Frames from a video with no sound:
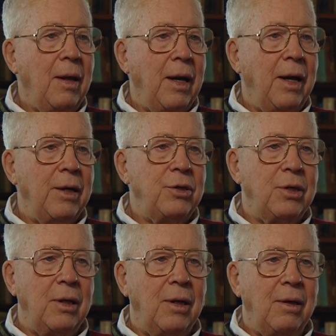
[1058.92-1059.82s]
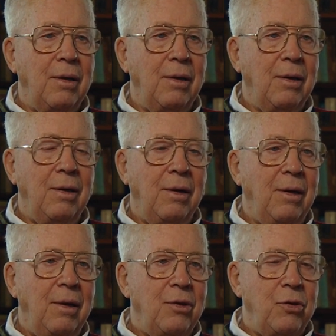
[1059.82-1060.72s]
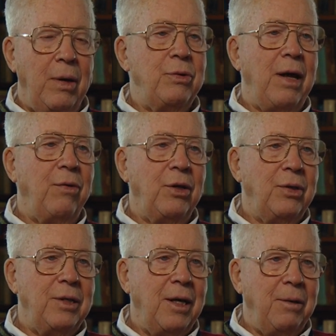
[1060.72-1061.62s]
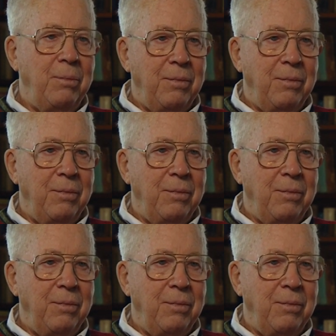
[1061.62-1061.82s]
And it, so he was having a good time.